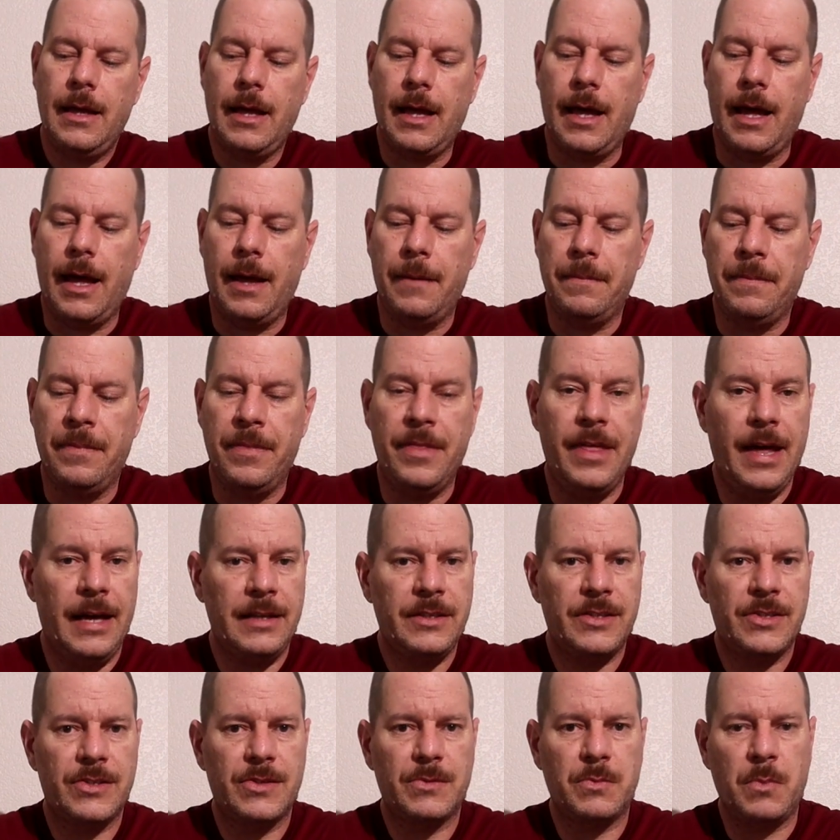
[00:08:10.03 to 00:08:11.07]

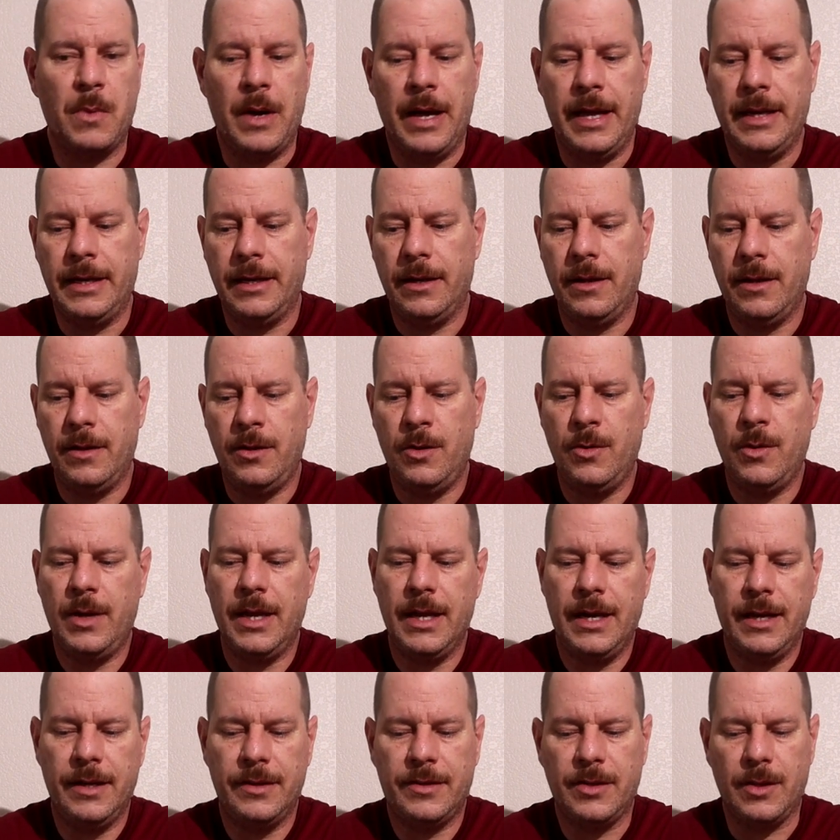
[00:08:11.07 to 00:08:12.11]
That's when you
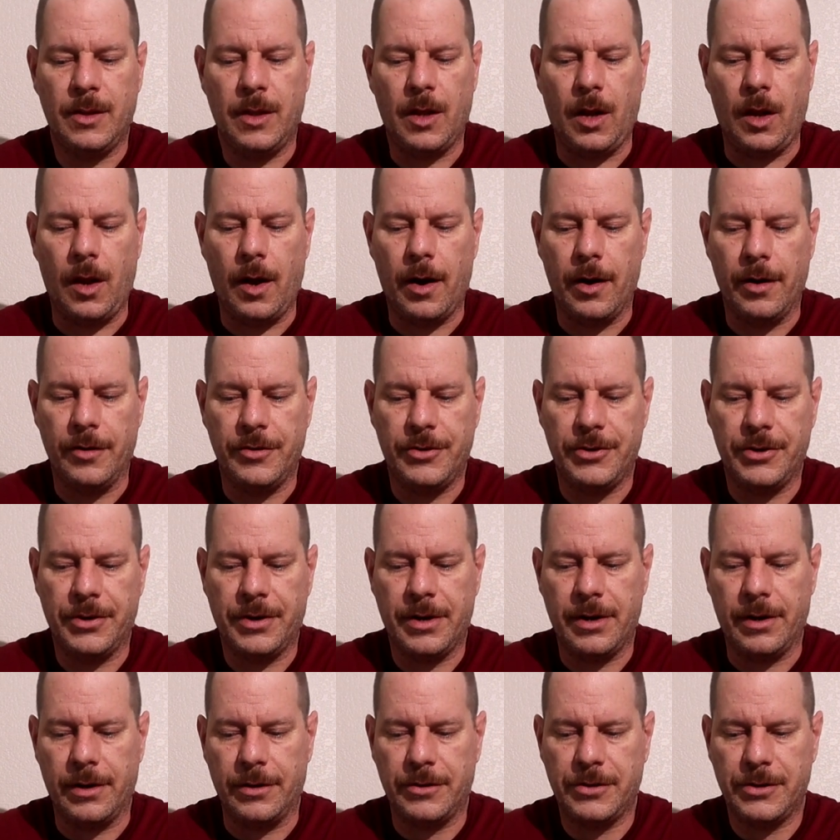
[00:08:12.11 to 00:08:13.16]
get into the larger
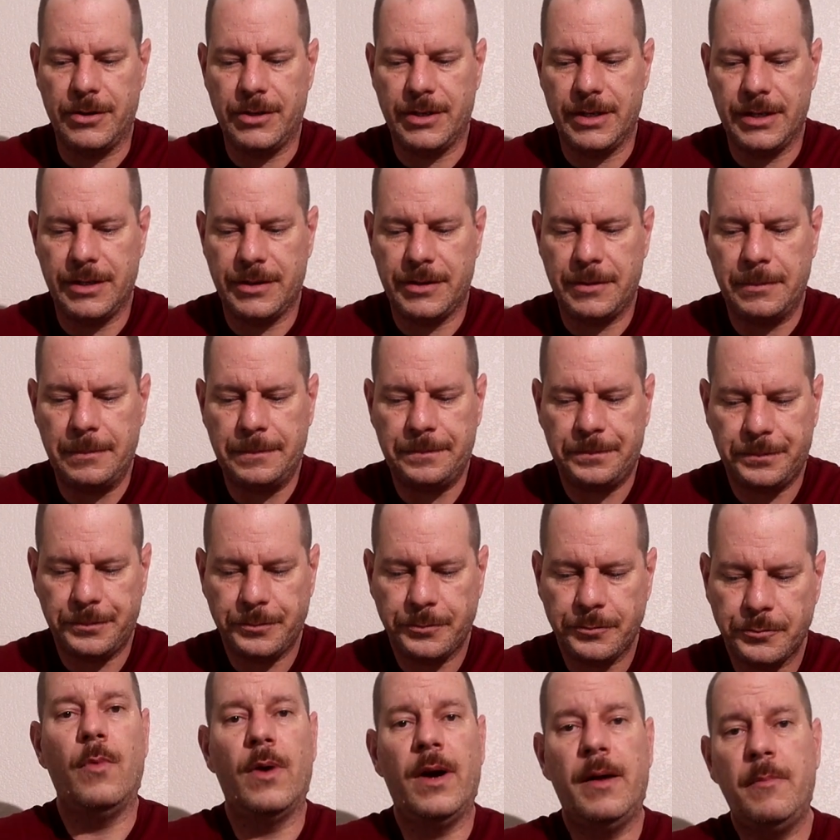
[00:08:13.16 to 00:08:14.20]
cartridges.
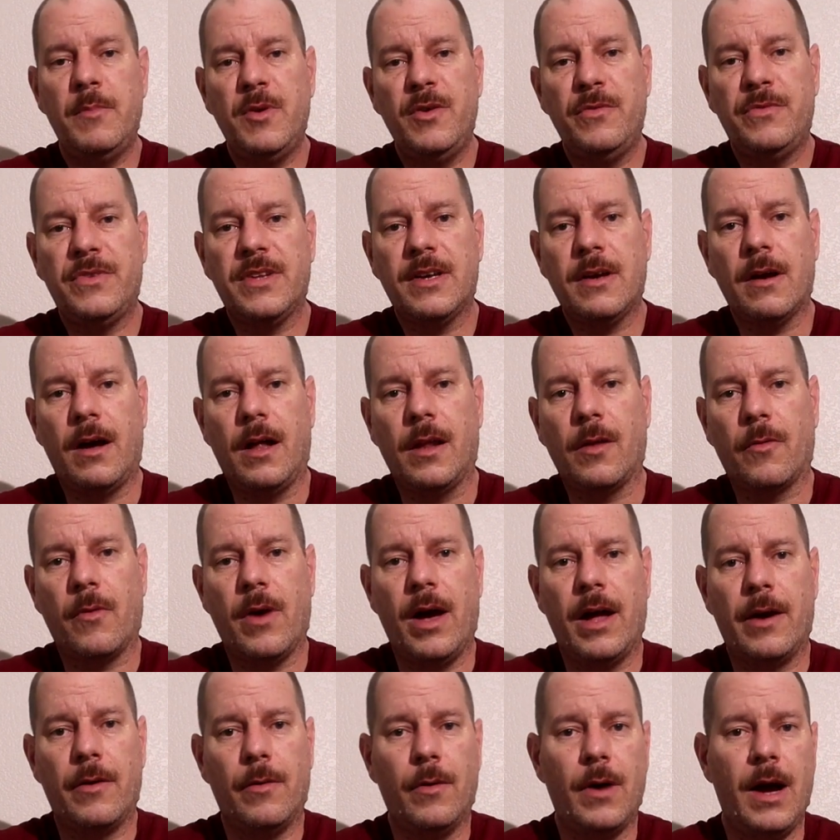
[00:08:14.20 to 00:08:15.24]
When I moved to
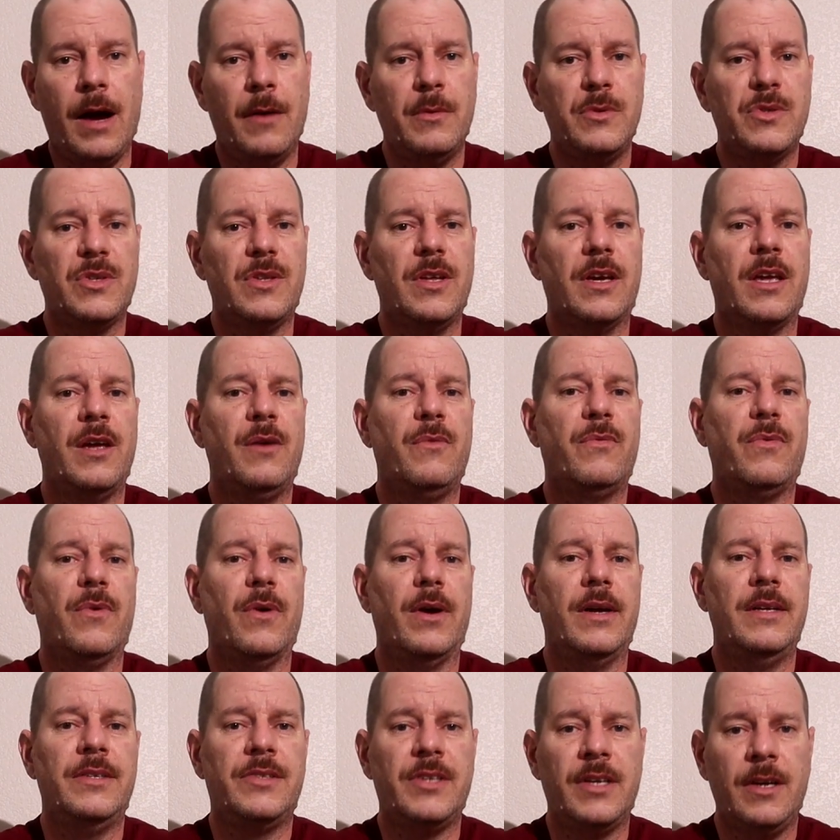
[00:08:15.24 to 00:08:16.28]
Colorado, I was looking
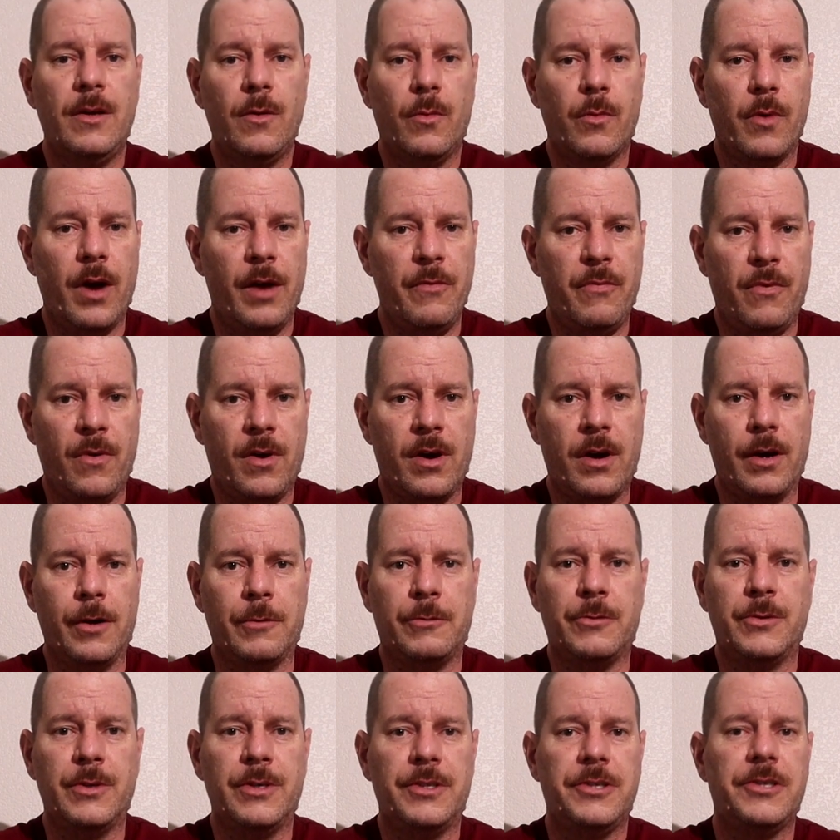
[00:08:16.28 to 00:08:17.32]
for a single rifle
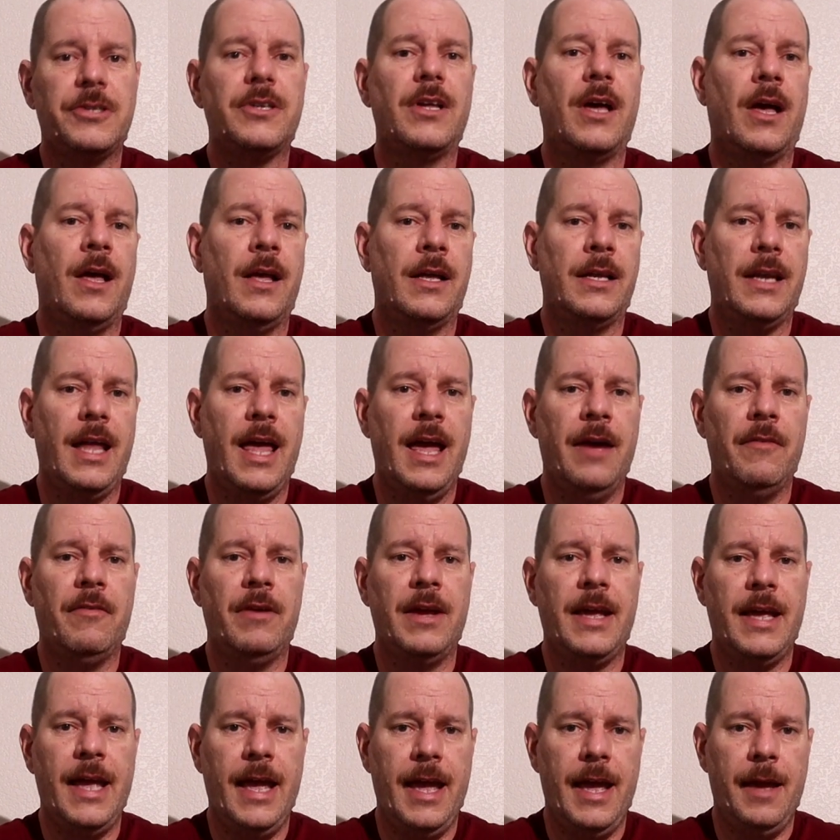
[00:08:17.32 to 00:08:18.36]
cartridge to hunt
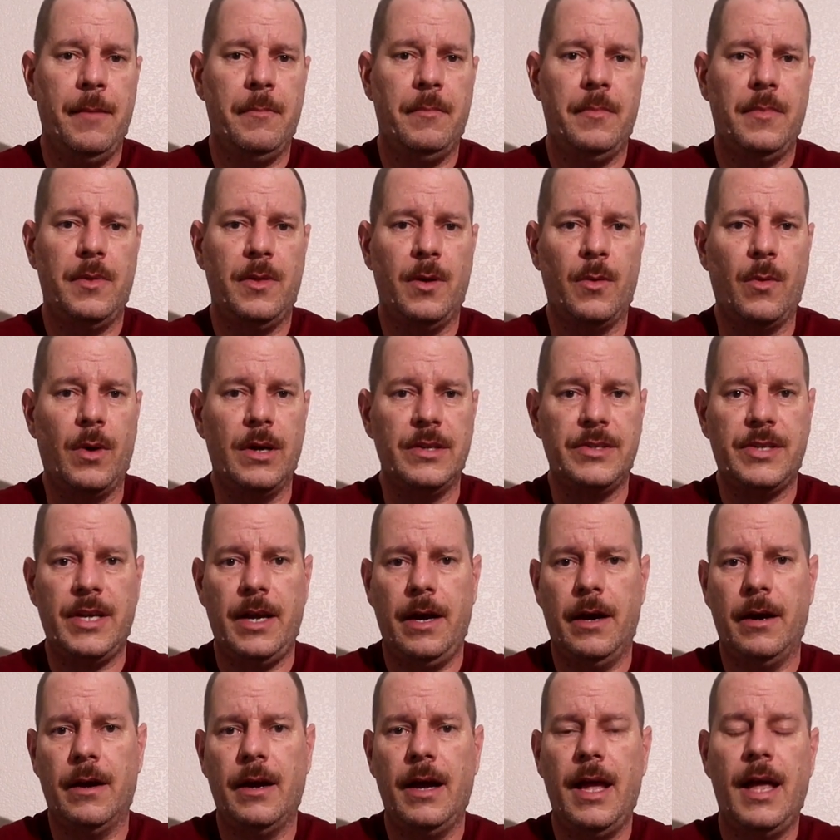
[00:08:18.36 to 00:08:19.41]
every game there was
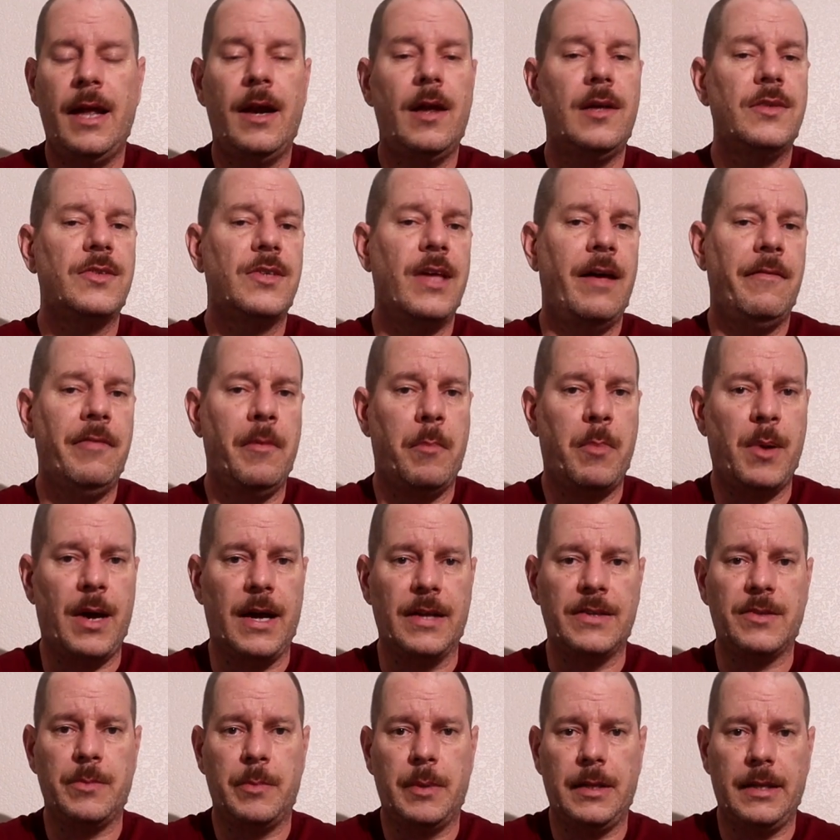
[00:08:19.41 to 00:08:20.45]
here, and also have the
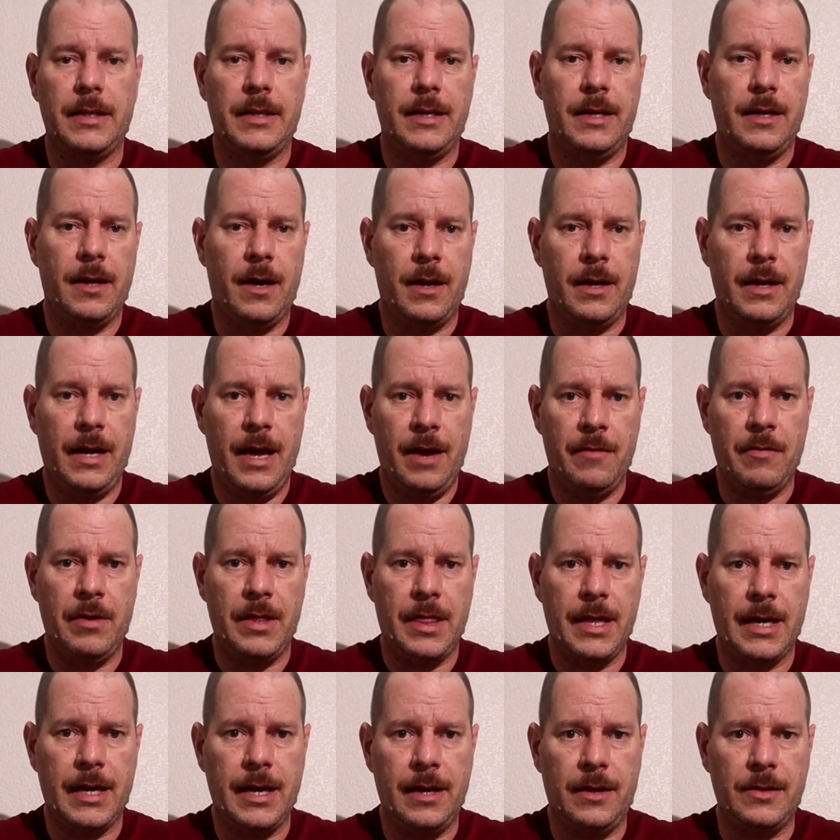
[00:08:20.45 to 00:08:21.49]
possibility to hunt
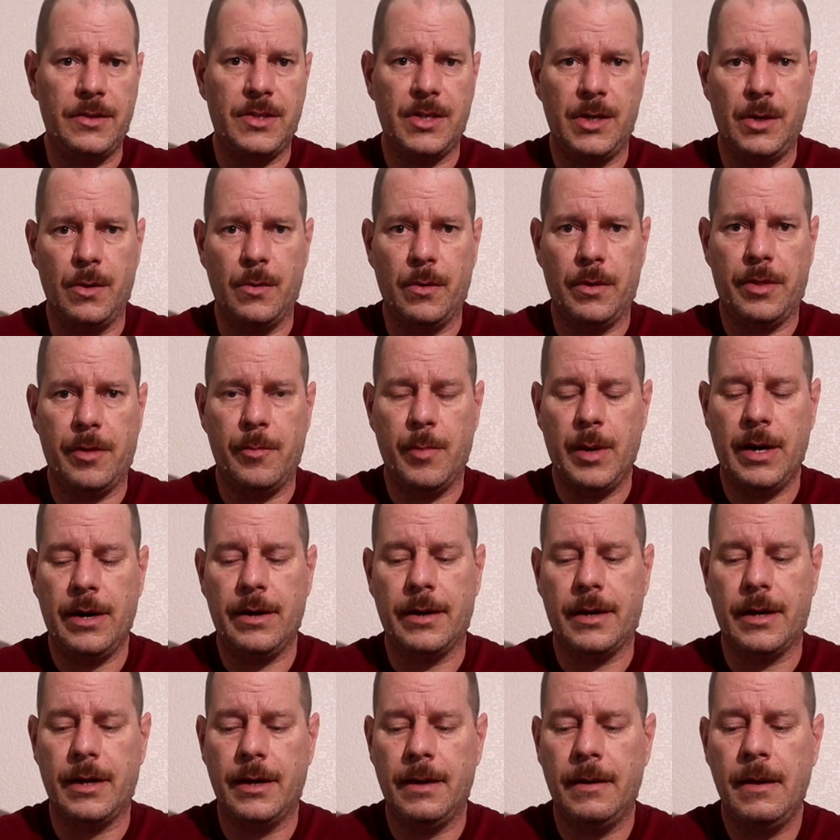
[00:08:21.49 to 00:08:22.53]
everything else in North
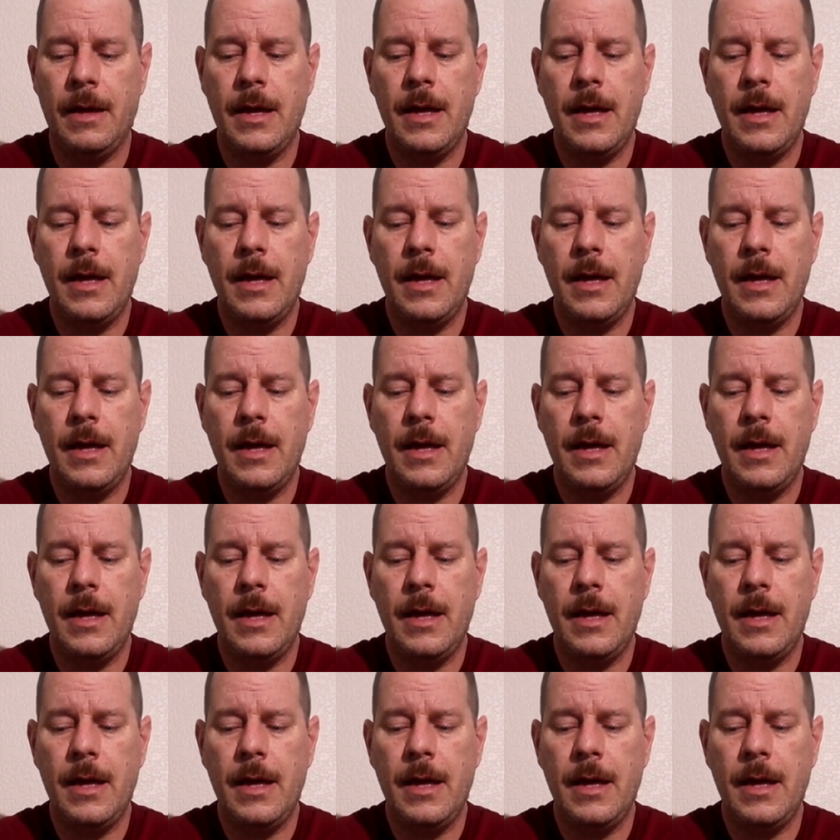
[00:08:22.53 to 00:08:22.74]
America.